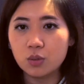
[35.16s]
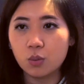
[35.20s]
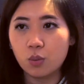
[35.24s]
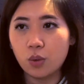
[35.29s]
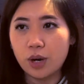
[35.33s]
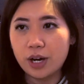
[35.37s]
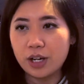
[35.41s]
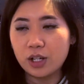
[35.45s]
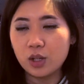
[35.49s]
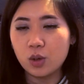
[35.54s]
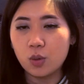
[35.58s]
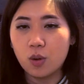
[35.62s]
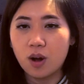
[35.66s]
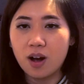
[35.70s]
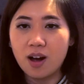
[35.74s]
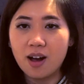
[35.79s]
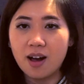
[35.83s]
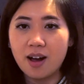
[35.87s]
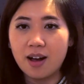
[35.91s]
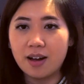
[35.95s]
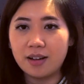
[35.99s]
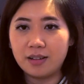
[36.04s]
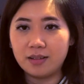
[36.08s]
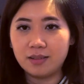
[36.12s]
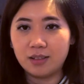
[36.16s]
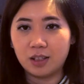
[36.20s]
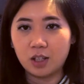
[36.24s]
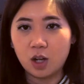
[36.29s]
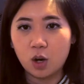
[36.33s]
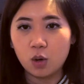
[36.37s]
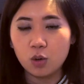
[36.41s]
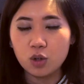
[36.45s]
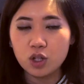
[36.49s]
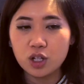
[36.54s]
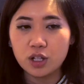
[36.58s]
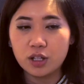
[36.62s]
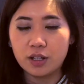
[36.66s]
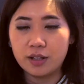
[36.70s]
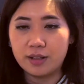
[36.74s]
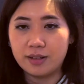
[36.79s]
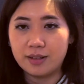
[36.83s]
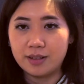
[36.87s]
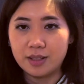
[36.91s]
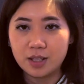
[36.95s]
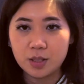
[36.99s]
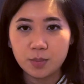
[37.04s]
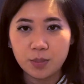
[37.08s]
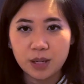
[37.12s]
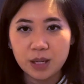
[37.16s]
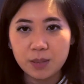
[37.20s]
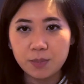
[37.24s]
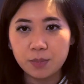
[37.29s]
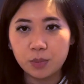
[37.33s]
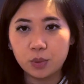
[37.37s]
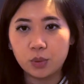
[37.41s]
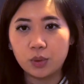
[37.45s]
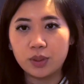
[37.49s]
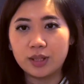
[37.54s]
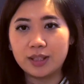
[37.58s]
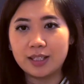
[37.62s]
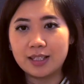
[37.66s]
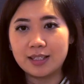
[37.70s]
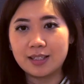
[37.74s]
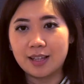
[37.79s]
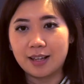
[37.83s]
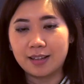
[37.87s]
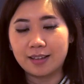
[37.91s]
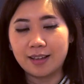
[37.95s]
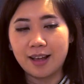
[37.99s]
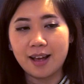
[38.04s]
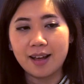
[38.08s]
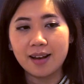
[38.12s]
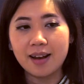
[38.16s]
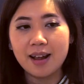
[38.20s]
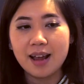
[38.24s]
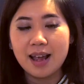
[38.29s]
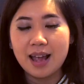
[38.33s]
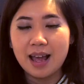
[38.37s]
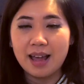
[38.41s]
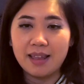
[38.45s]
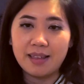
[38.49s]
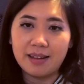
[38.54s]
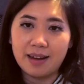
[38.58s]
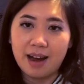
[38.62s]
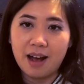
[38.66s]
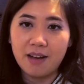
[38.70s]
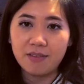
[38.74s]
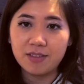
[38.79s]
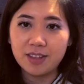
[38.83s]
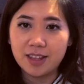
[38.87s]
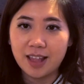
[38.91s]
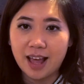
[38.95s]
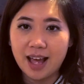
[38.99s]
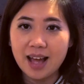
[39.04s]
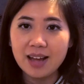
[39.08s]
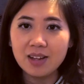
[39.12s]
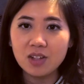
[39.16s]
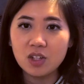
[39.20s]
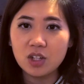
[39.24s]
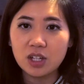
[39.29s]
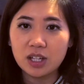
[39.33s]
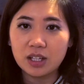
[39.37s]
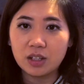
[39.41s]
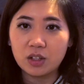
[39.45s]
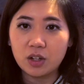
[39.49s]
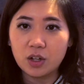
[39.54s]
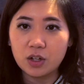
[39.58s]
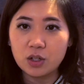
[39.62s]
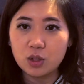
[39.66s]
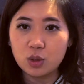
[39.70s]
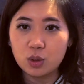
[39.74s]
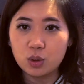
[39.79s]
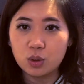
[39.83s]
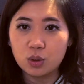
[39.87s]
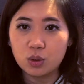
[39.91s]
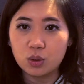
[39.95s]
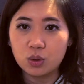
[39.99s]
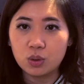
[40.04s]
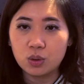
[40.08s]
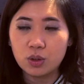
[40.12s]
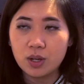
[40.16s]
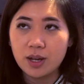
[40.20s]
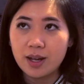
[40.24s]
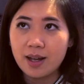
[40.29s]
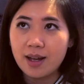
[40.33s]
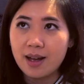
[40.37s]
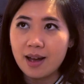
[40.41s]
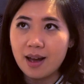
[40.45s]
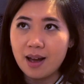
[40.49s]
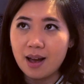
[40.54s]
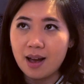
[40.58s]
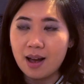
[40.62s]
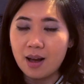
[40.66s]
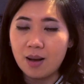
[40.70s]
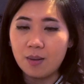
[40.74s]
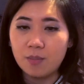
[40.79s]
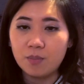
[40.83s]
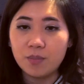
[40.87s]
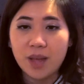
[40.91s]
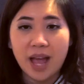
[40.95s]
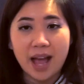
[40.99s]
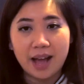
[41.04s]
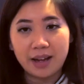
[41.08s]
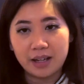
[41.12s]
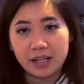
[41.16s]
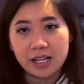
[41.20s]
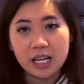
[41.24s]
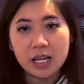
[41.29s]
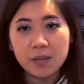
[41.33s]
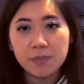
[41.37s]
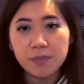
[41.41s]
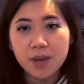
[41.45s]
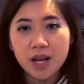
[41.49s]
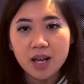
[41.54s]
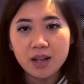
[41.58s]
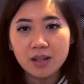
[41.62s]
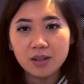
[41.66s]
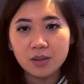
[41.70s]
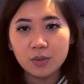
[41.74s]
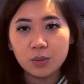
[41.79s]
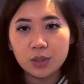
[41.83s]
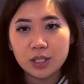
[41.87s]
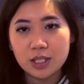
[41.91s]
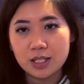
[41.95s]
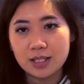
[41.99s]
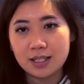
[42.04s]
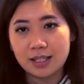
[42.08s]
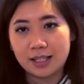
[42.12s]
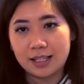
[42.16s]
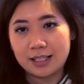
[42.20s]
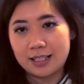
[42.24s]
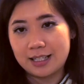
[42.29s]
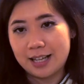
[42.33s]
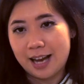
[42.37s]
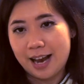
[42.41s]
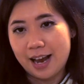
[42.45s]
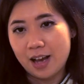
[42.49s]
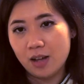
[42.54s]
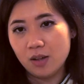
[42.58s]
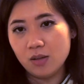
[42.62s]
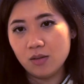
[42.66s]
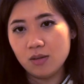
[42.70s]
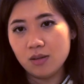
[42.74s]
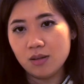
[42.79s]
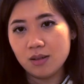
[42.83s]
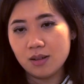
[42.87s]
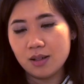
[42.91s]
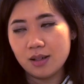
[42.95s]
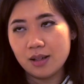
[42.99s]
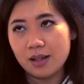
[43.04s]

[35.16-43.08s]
where you are and the culture and its people and things like that. And then after that, you can go to Arequipa, which is like a town.